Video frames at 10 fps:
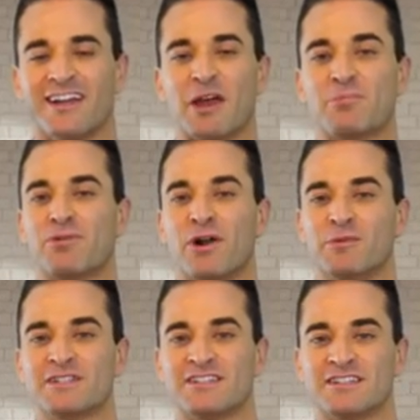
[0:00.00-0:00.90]
It
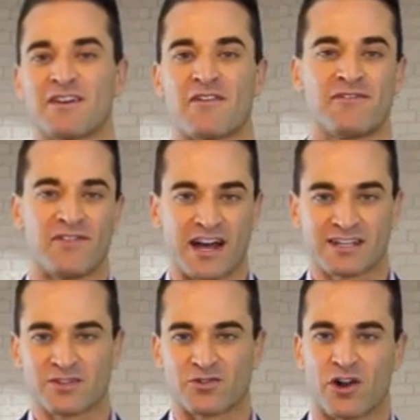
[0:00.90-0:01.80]
promises
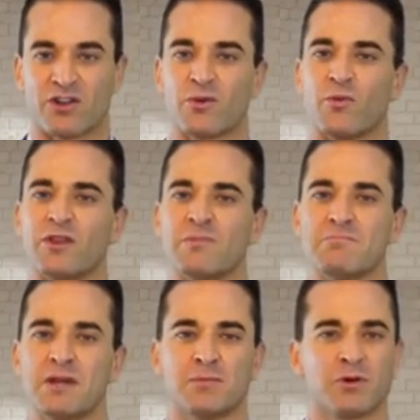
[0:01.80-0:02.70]
fast growth with a
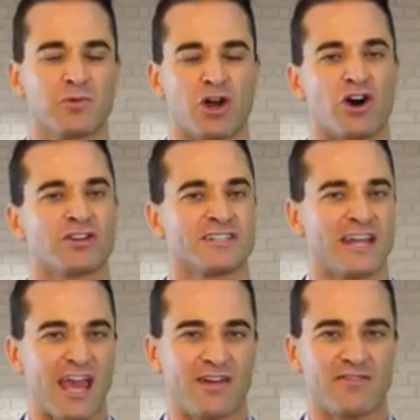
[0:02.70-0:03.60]
minimum cost
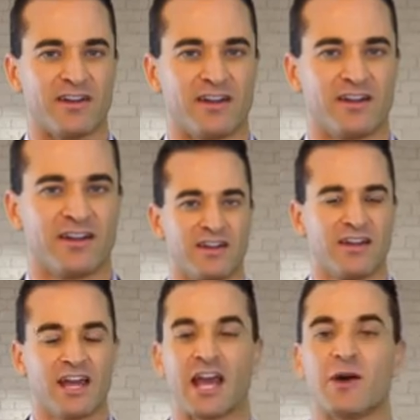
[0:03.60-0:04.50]
effort.
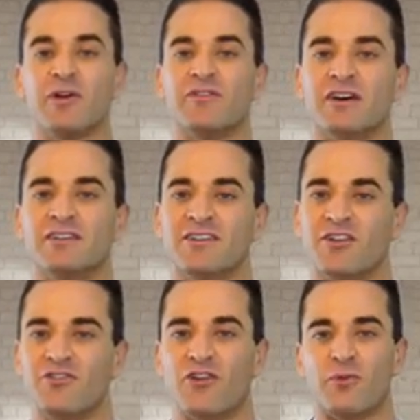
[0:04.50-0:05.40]
However,
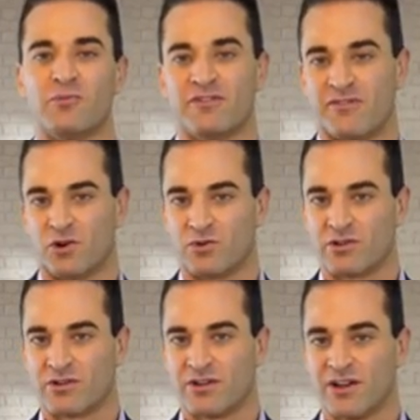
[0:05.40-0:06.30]
don't be fooled.
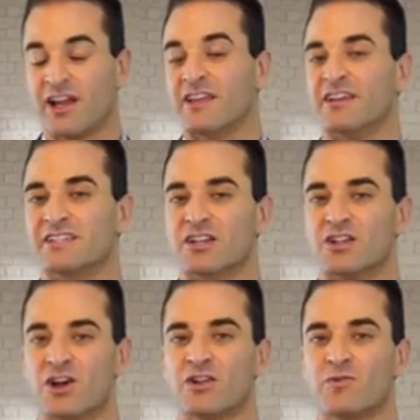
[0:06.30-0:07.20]
There's a
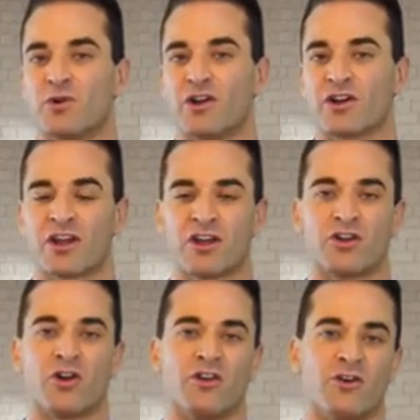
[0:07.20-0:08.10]
lot of work
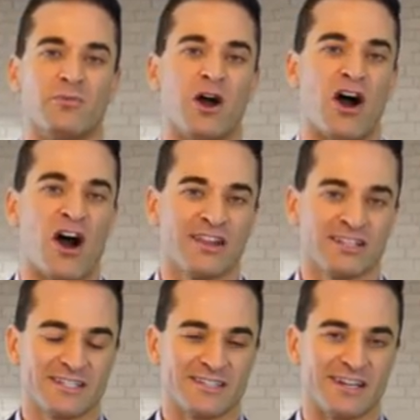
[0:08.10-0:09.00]
going on behind
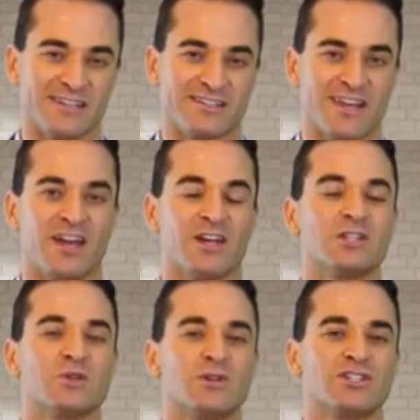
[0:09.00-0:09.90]
the scenes
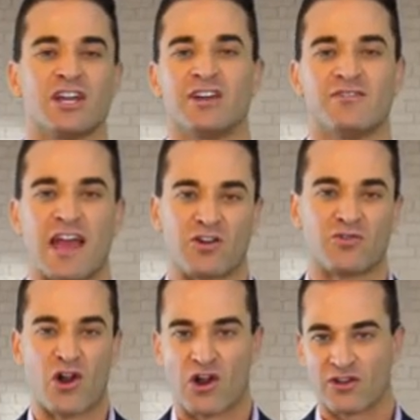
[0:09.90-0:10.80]
to achieve that
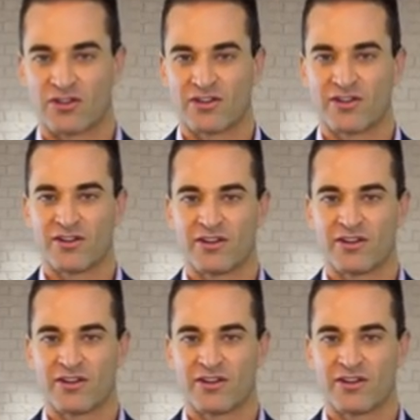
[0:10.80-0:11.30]
growth.